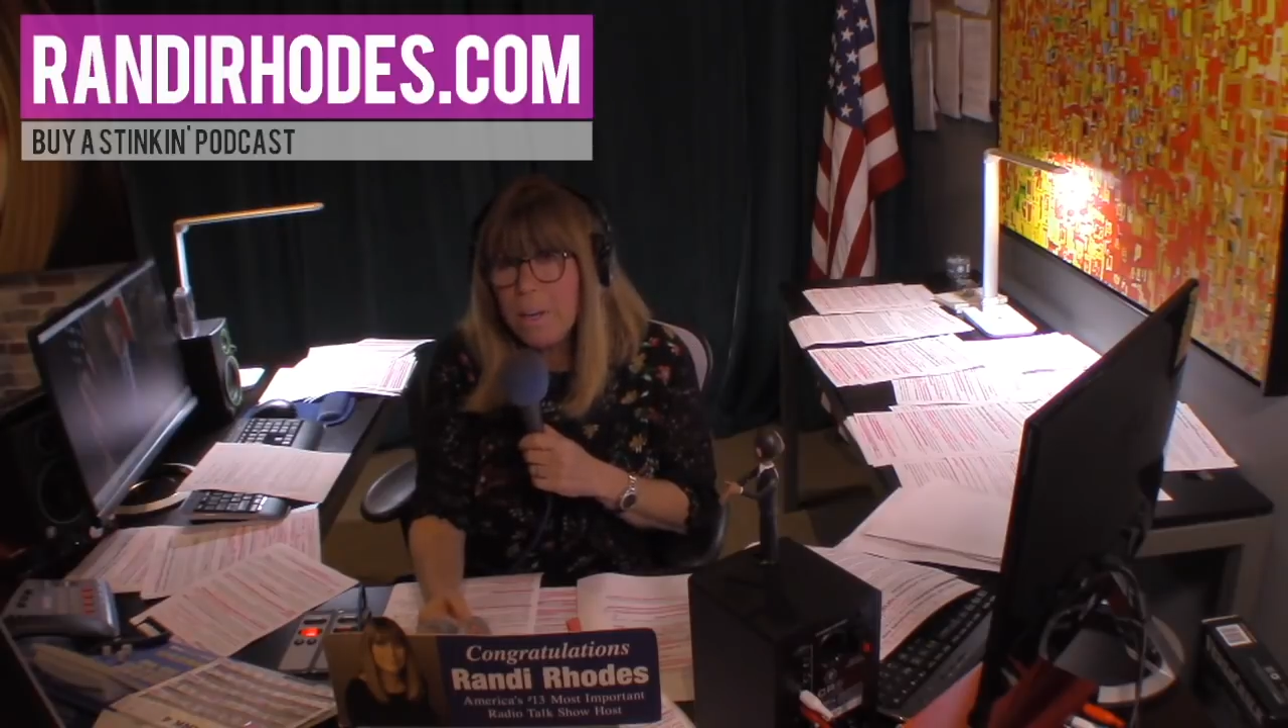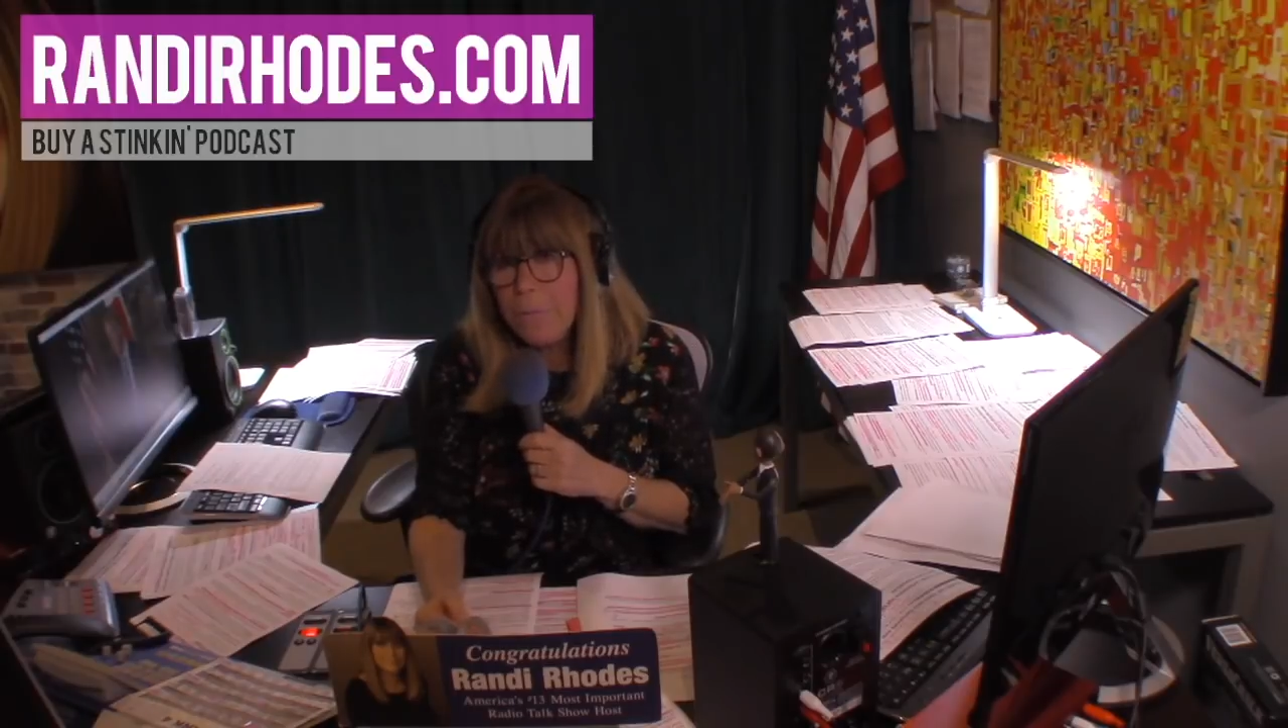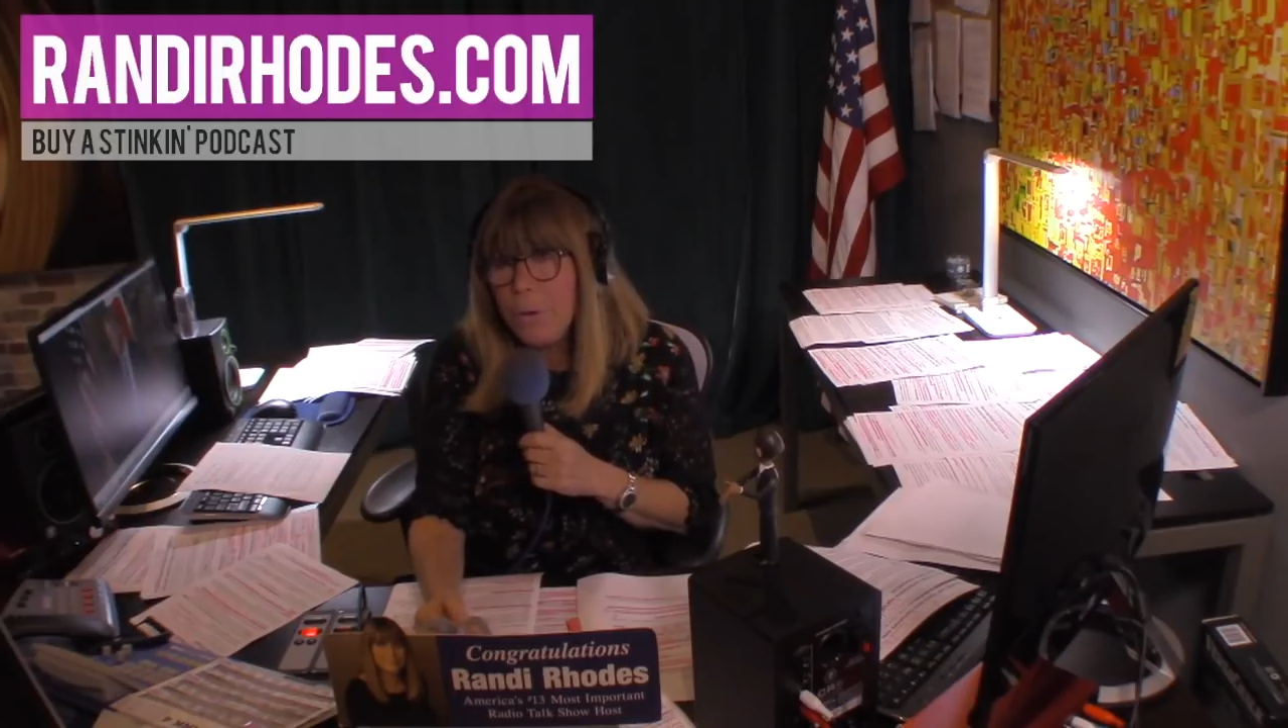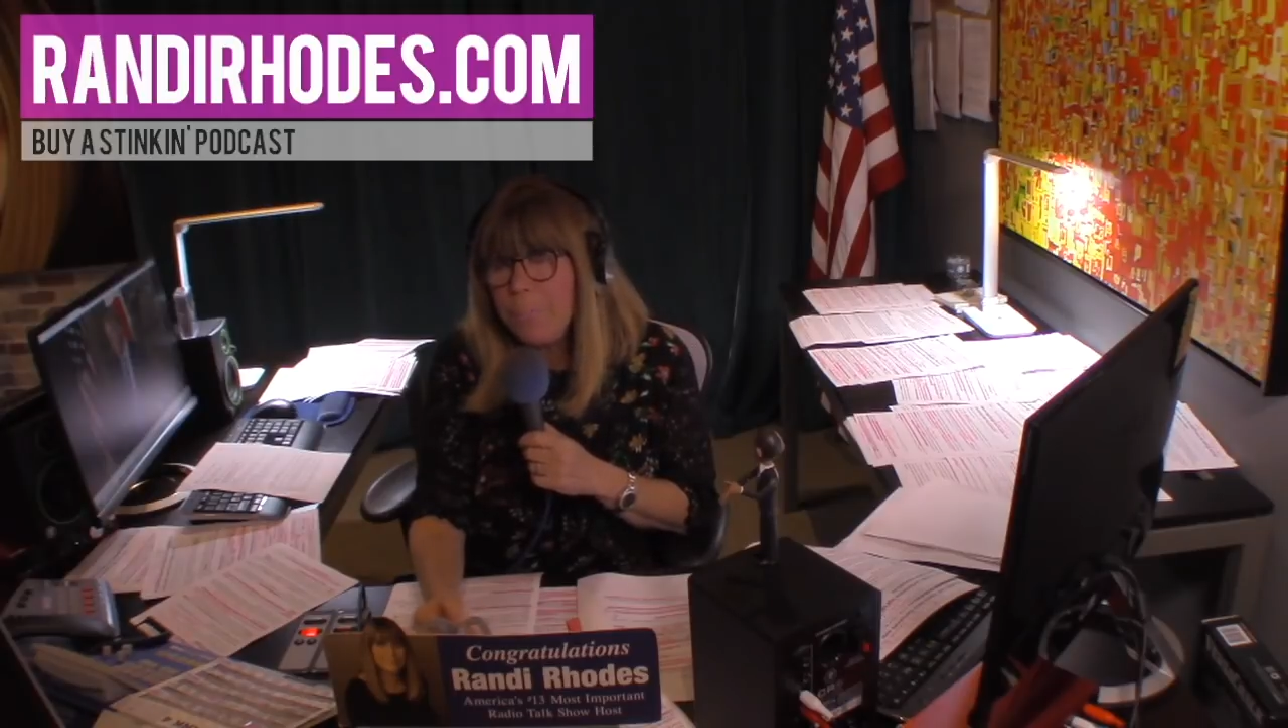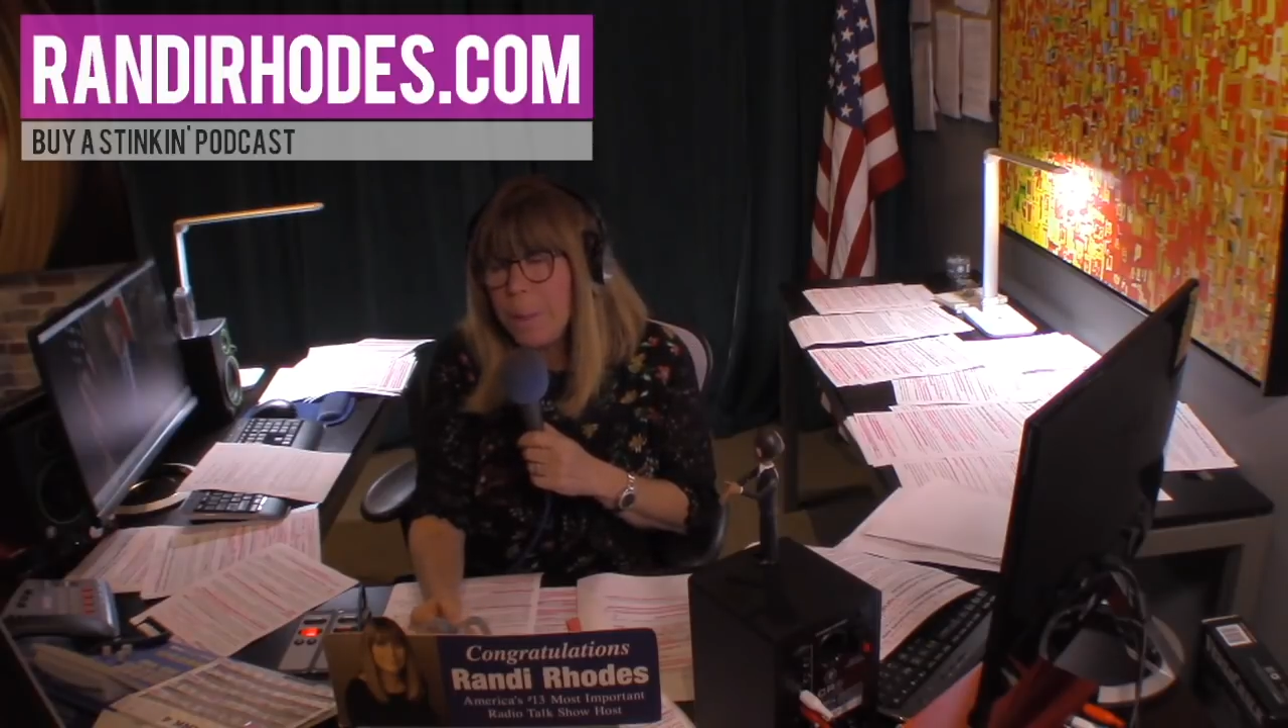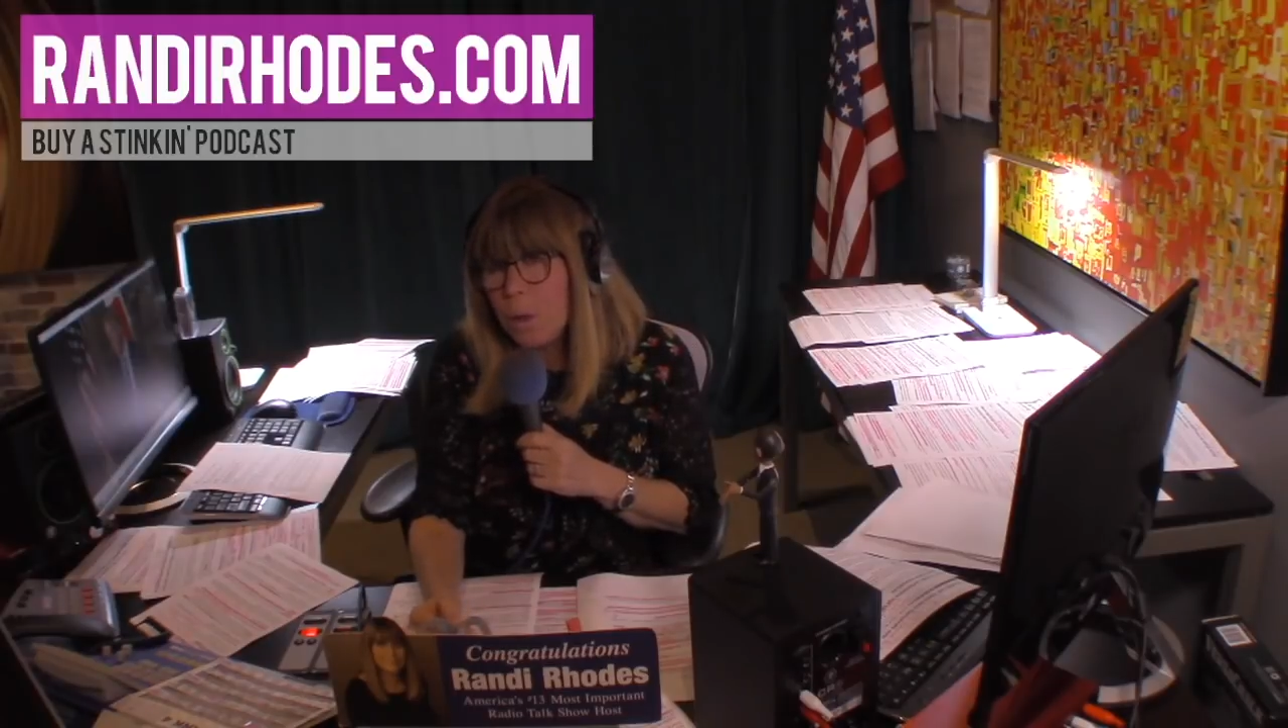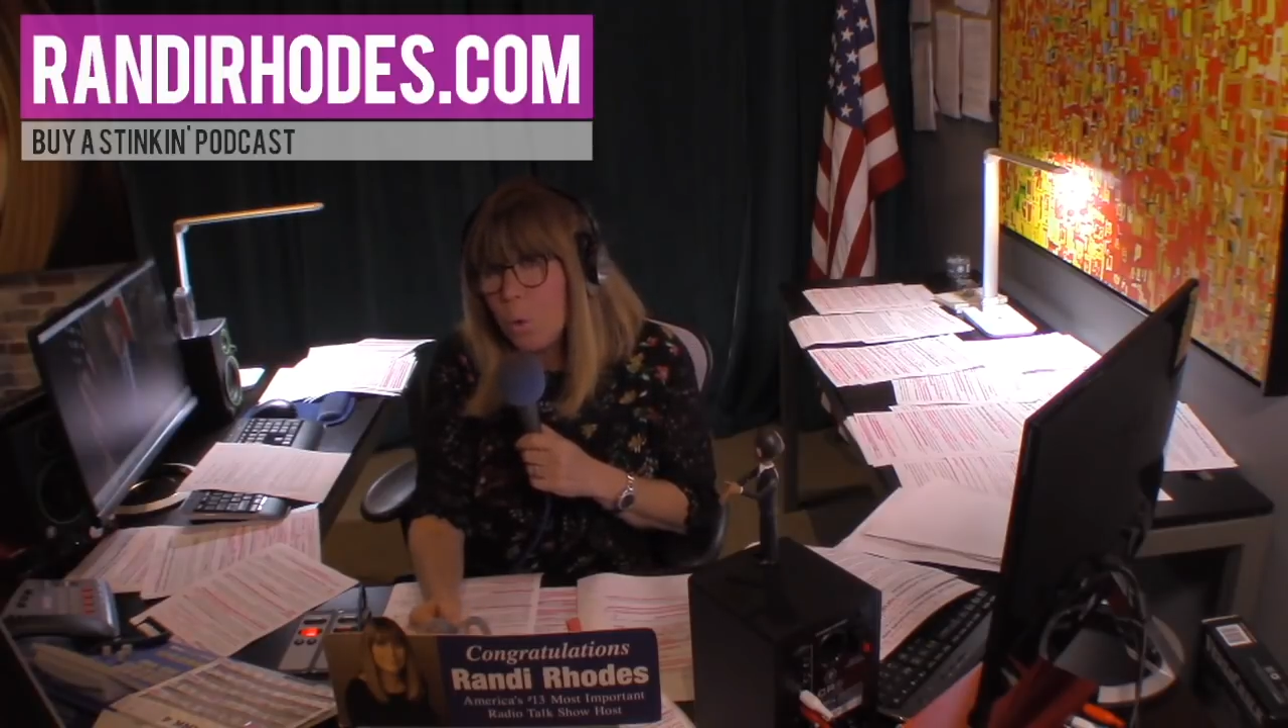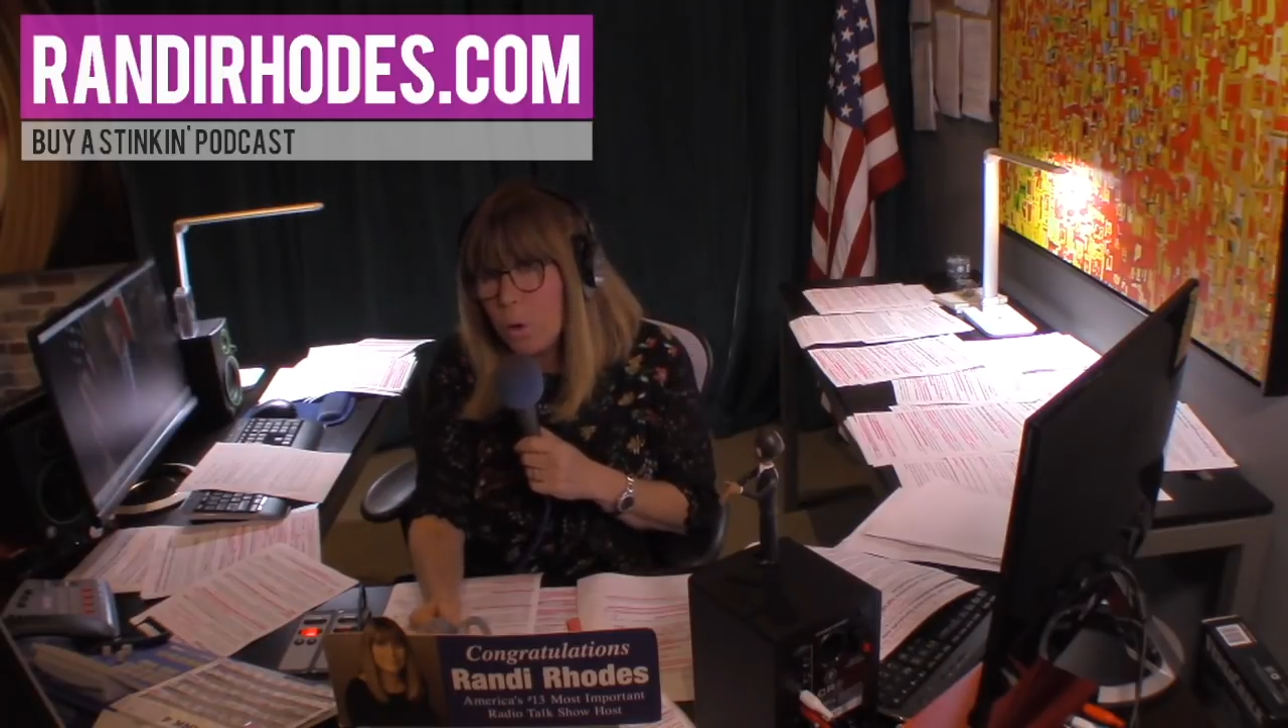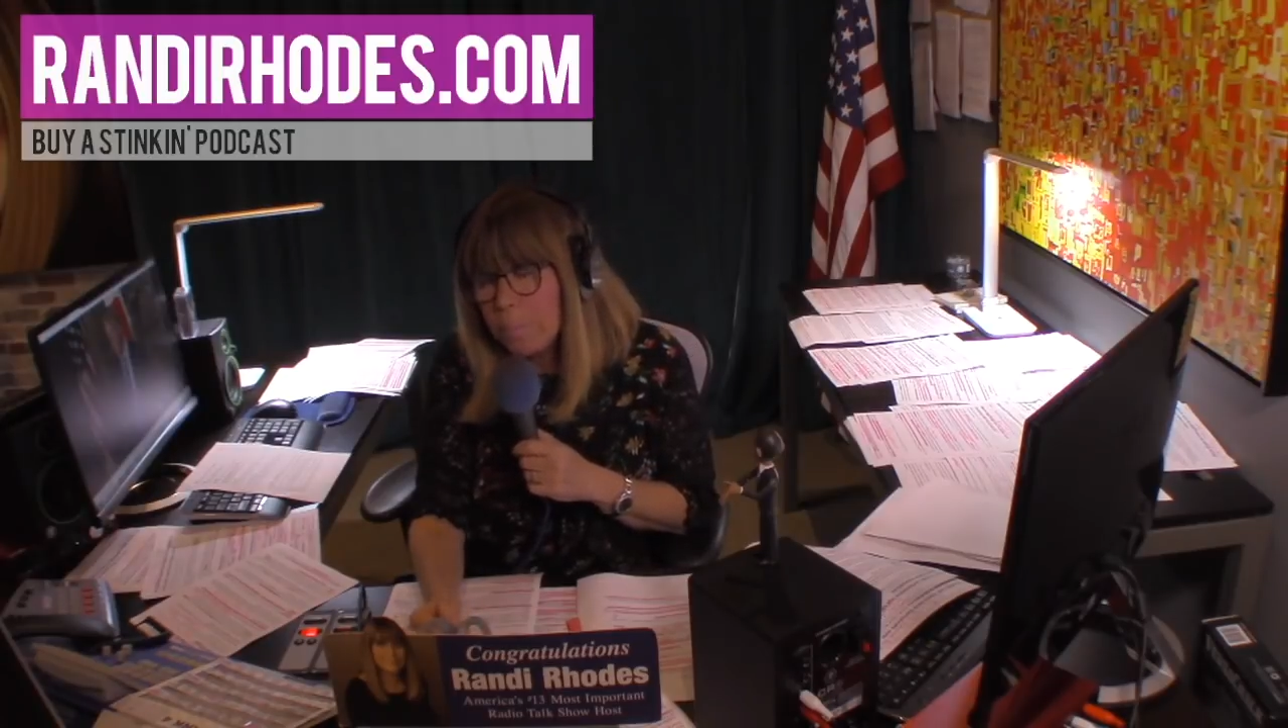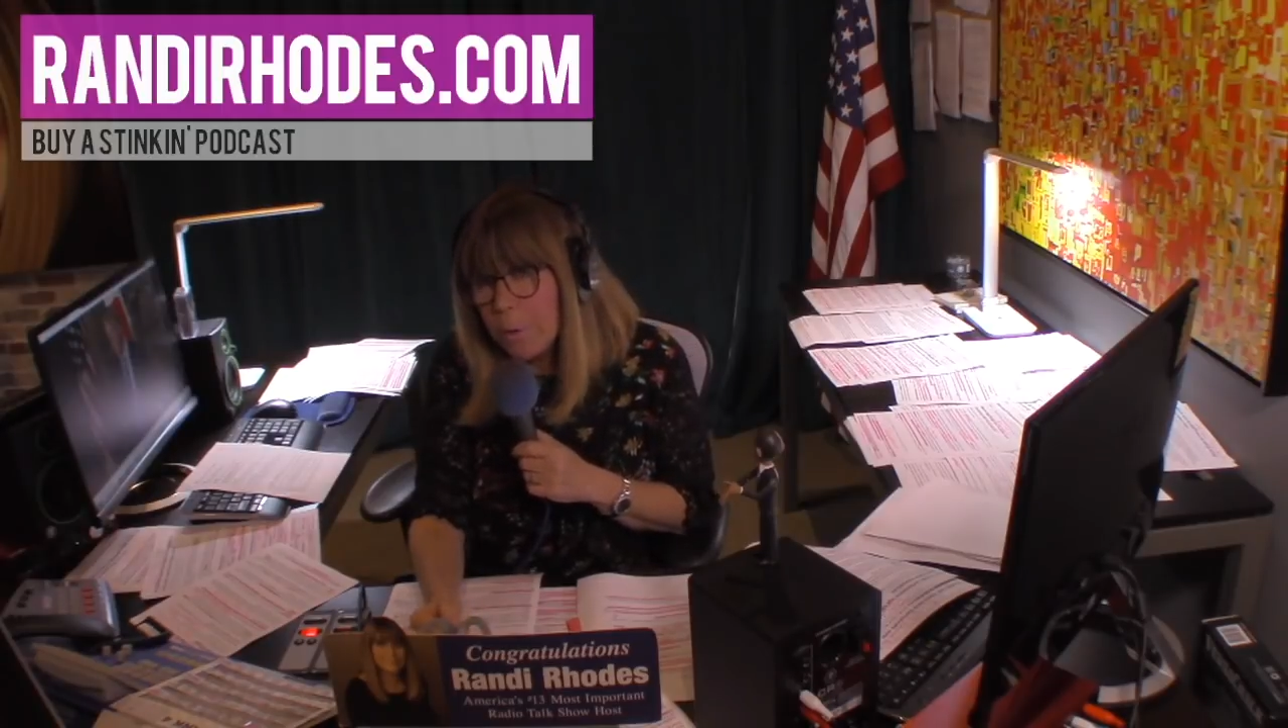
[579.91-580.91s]
if you've been
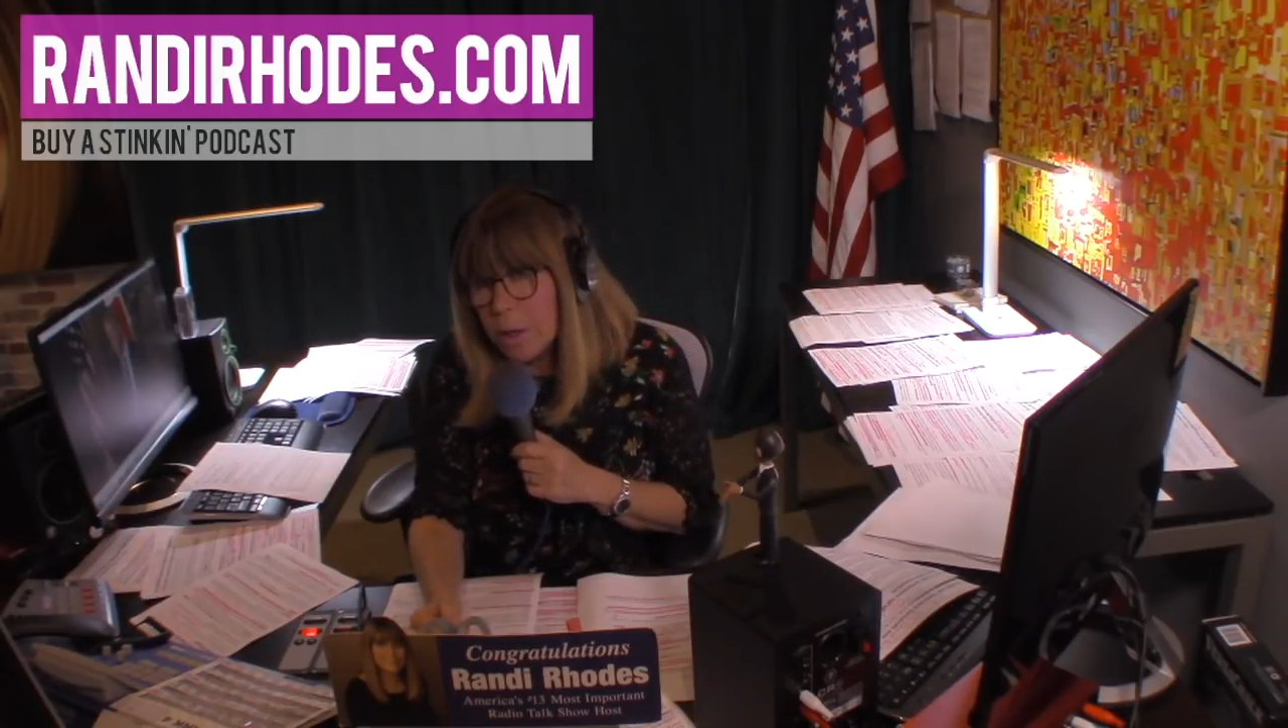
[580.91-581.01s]
court